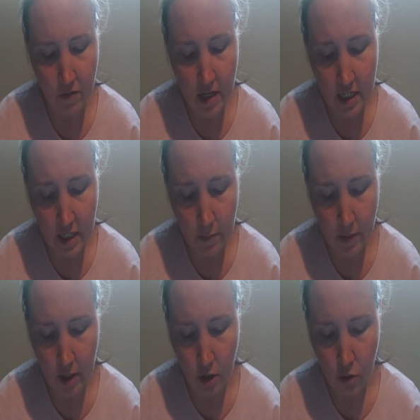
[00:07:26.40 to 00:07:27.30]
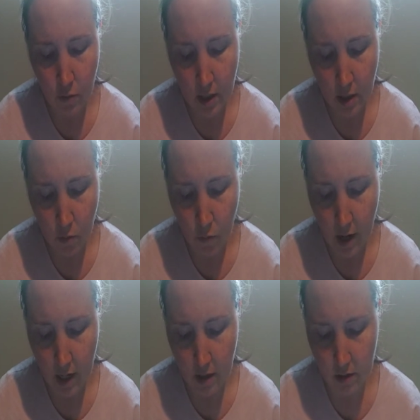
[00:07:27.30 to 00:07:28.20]
Almost faint from the
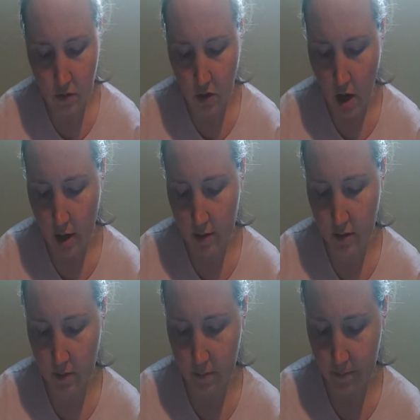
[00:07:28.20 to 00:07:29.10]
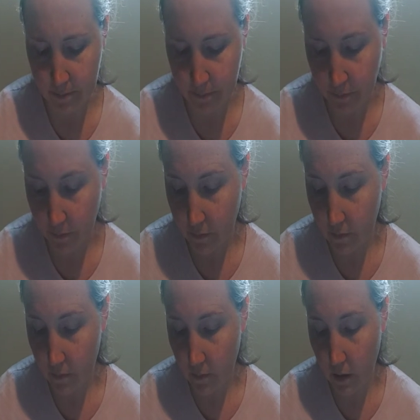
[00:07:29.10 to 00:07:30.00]
fumes, he shot out of the can and
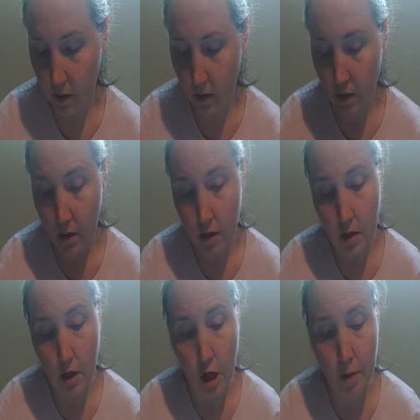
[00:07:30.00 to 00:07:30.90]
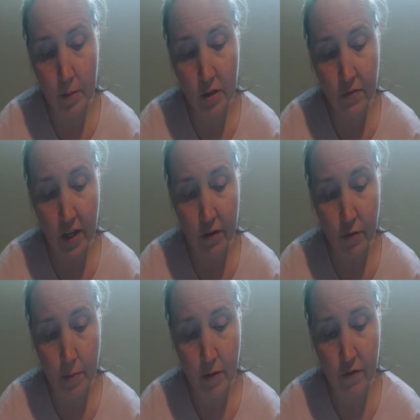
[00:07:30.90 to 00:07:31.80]
became momentarily
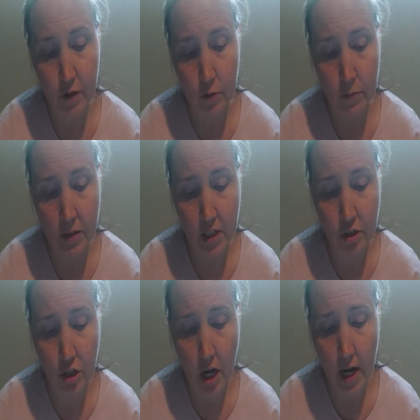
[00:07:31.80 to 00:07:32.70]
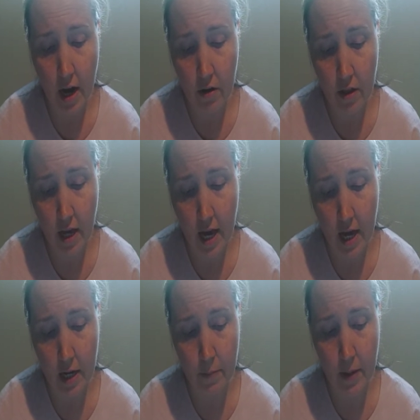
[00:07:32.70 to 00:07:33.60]
entangled in a twist of wires.
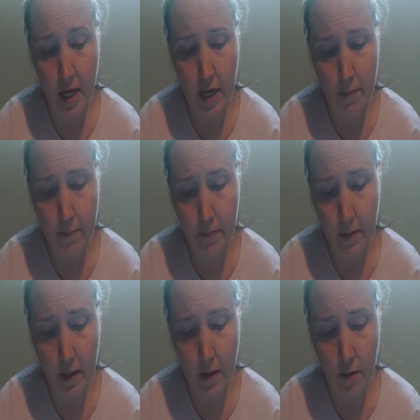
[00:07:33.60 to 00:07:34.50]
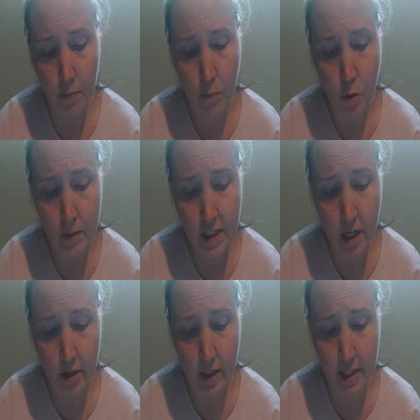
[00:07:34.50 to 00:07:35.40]
Pulling free, he paused
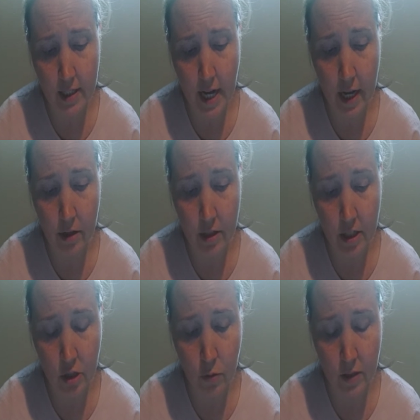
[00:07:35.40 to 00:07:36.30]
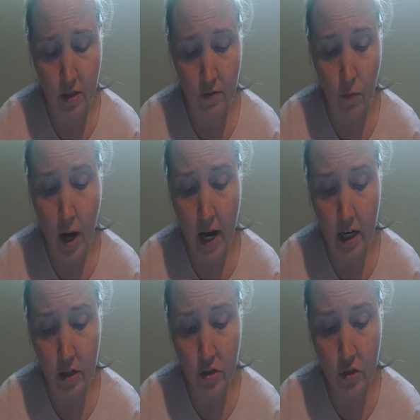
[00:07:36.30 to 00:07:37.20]
to listen. The cat
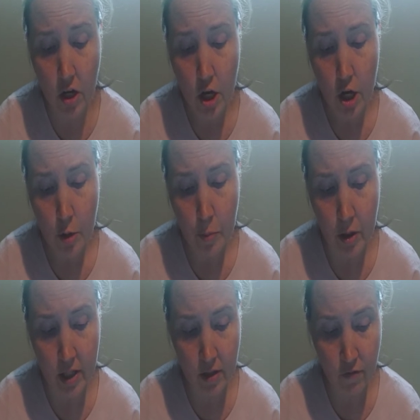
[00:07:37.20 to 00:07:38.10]
was right behind him.